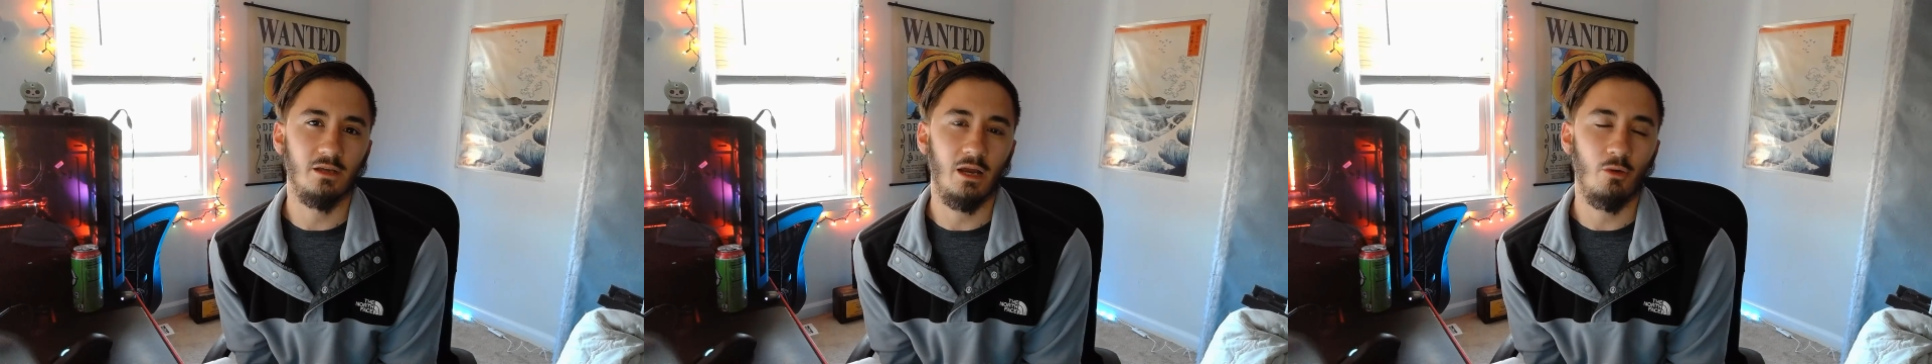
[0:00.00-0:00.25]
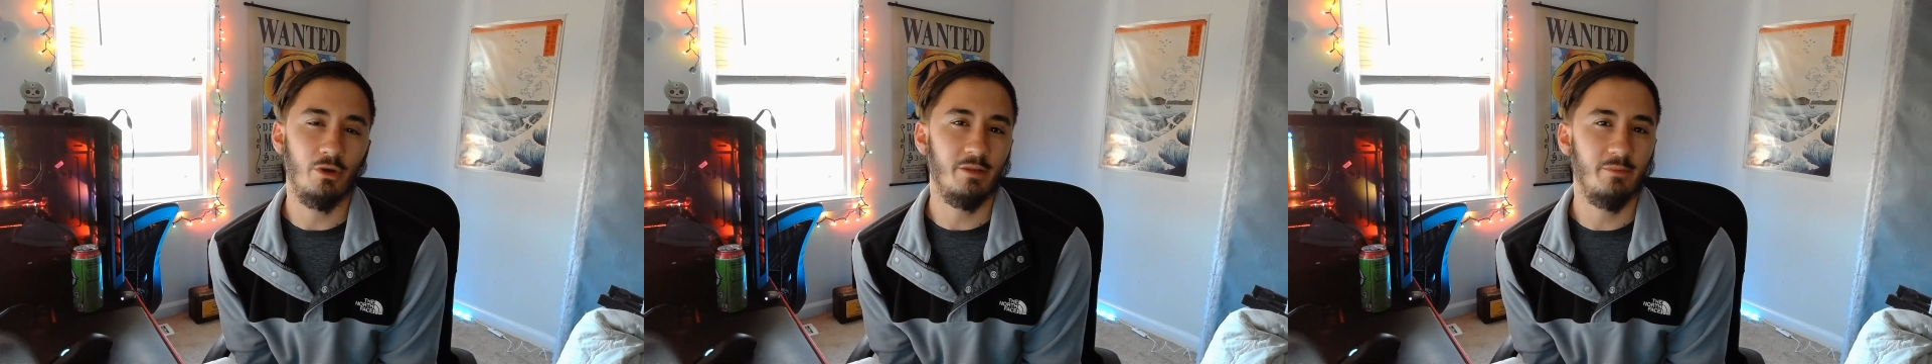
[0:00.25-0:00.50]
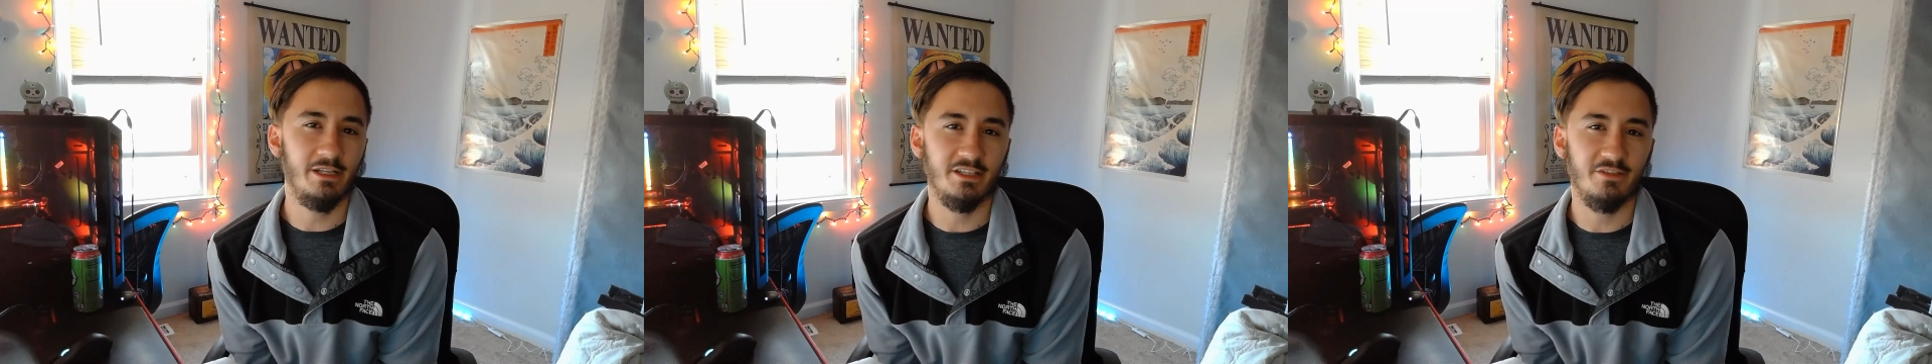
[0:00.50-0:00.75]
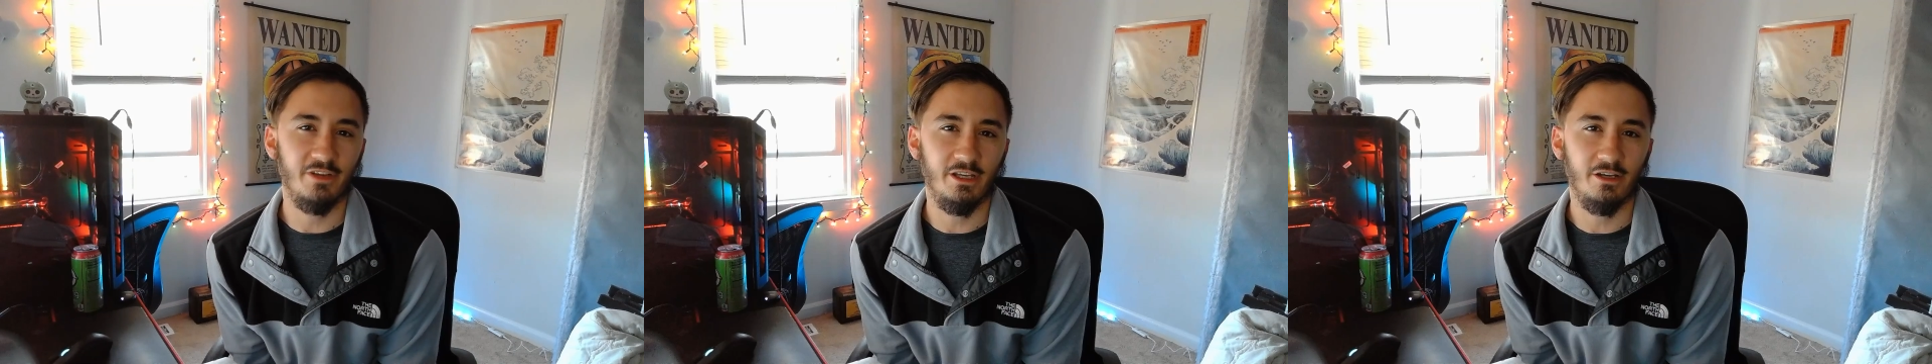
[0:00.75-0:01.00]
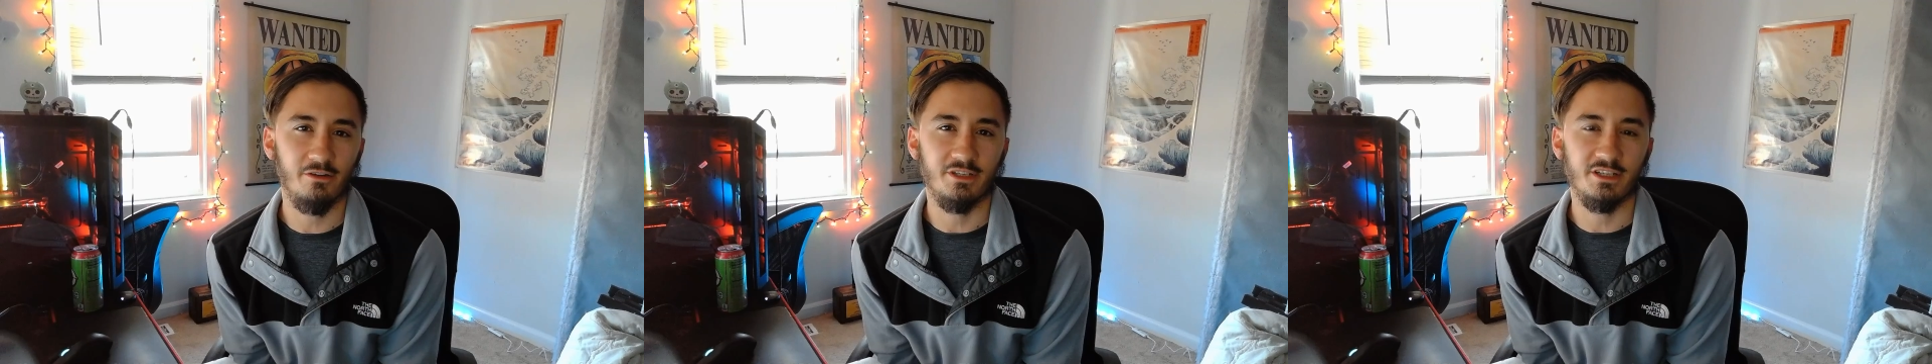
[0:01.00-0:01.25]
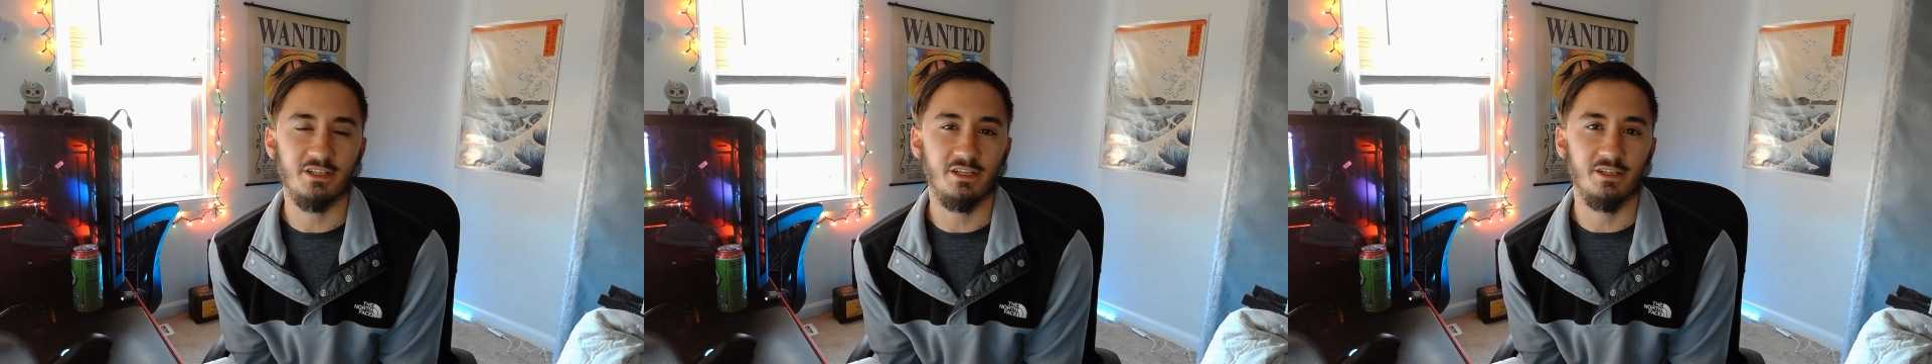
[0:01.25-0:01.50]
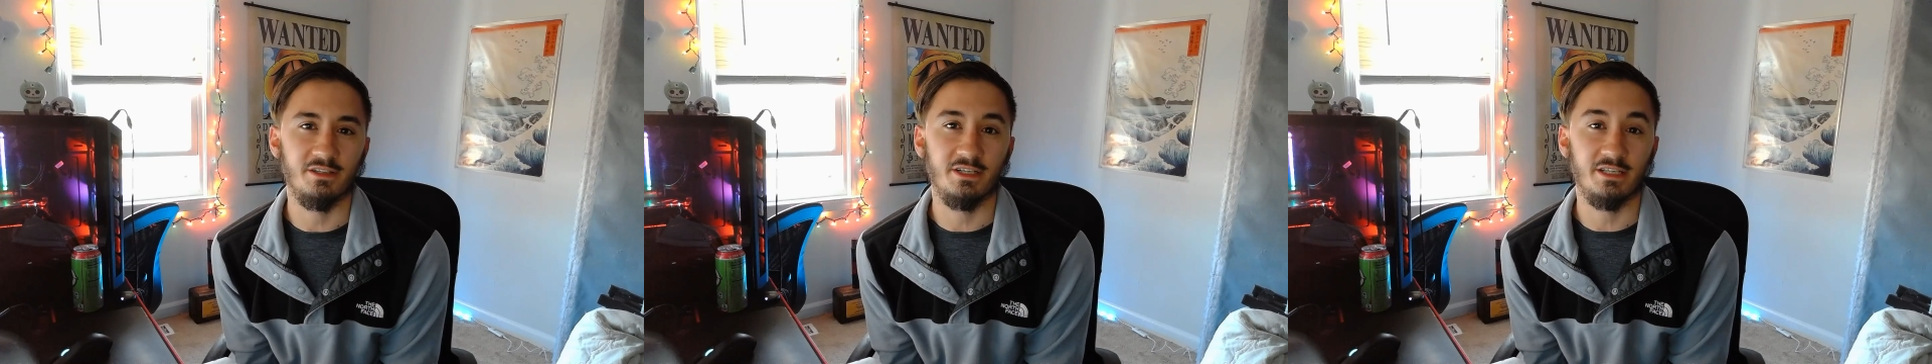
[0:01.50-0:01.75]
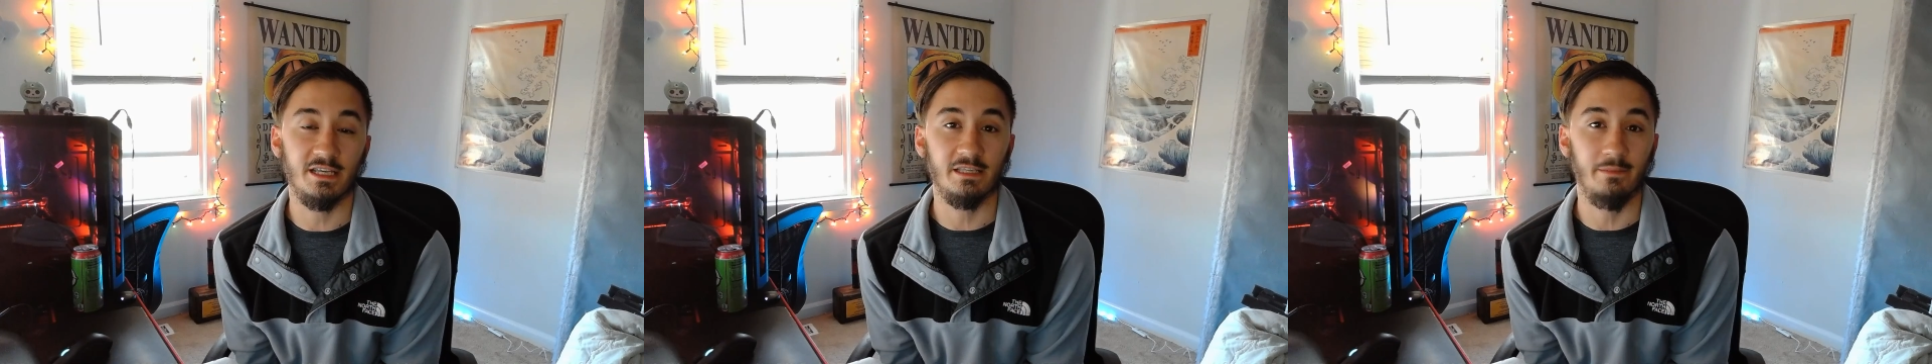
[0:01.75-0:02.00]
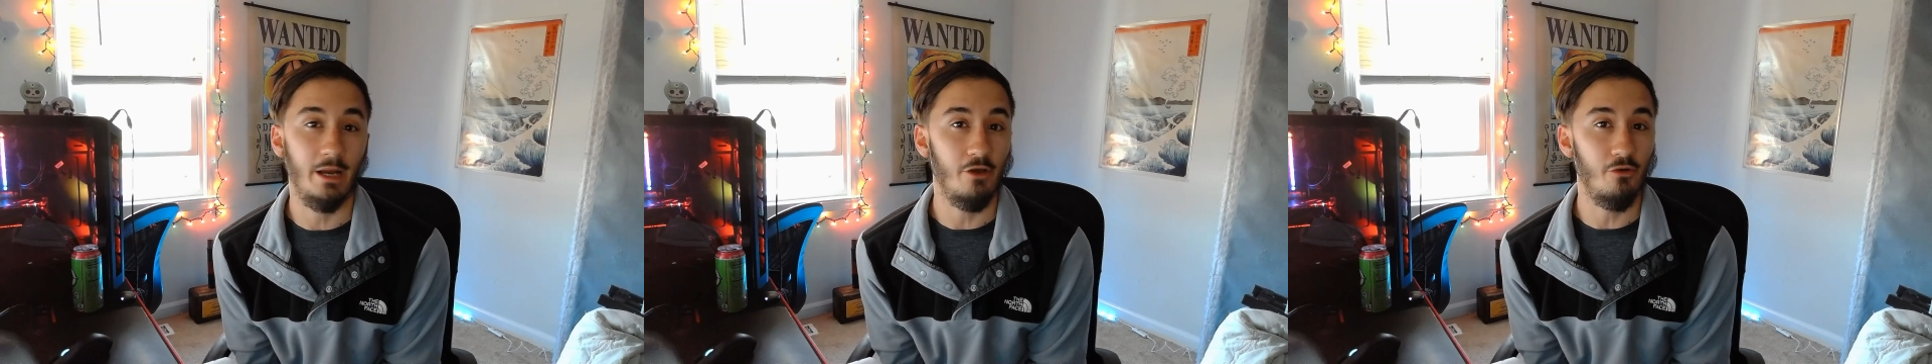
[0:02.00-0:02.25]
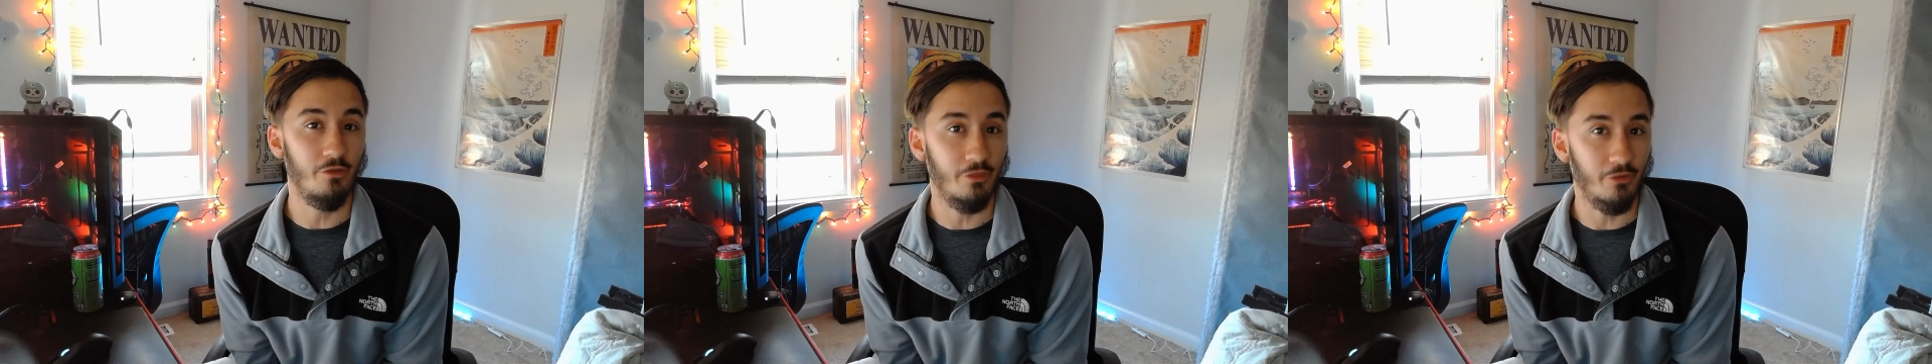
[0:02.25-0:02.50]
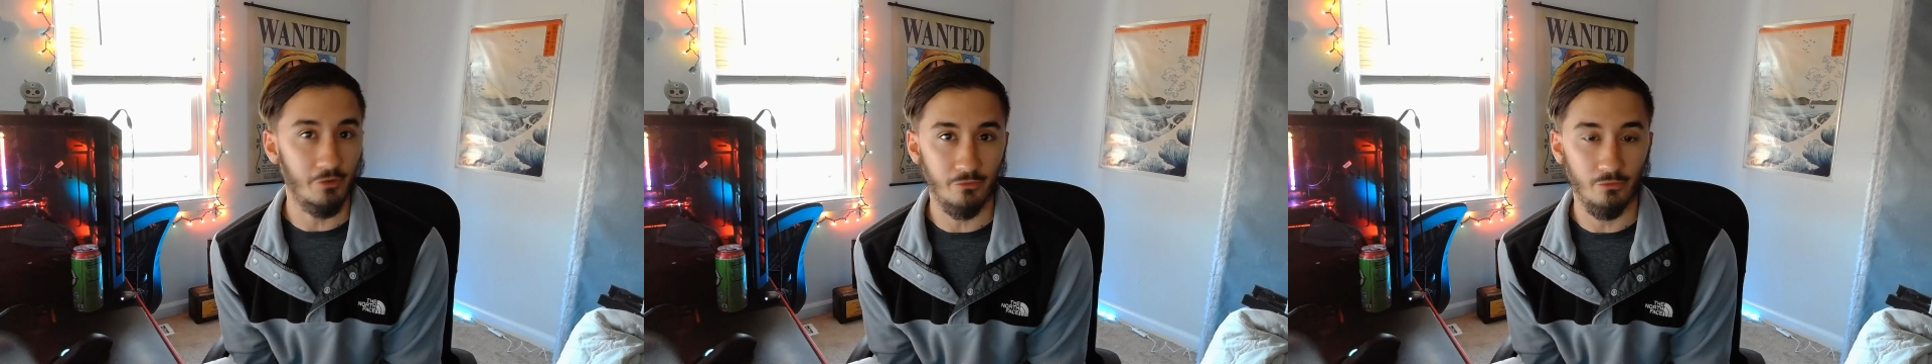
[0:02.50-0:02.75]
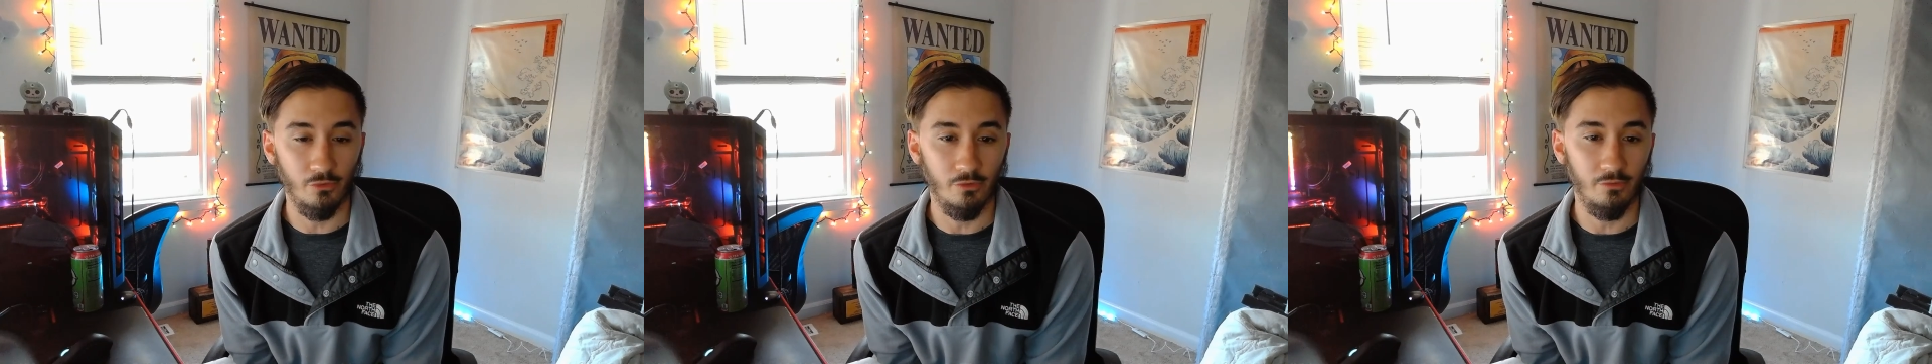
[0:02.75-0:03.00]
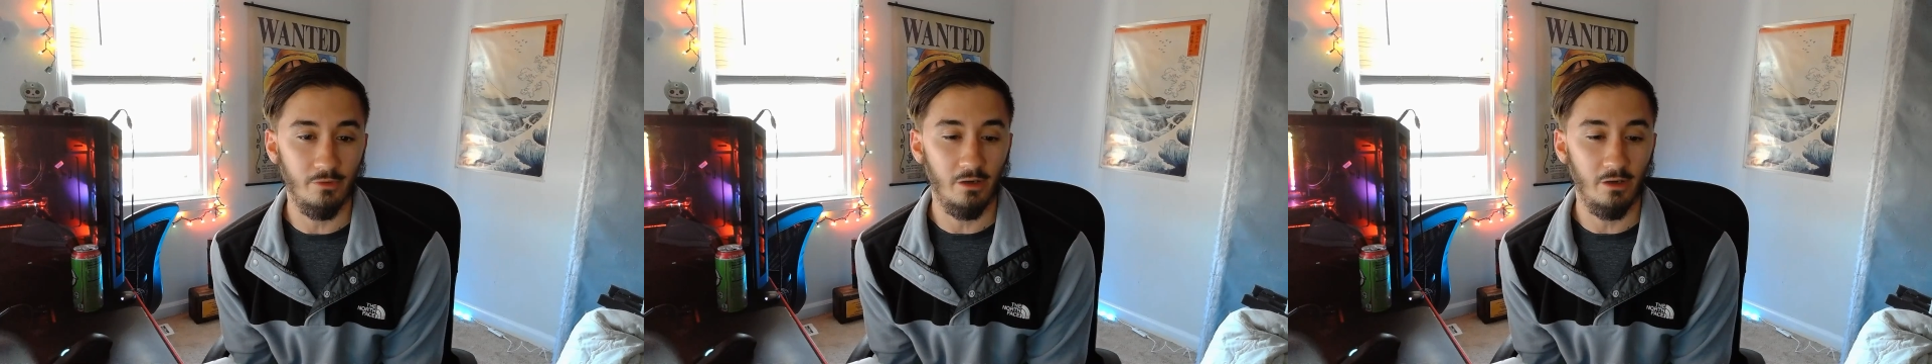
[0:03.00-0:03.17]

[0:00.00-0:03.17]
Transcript: I wanted to make this video just to stick to my own third rule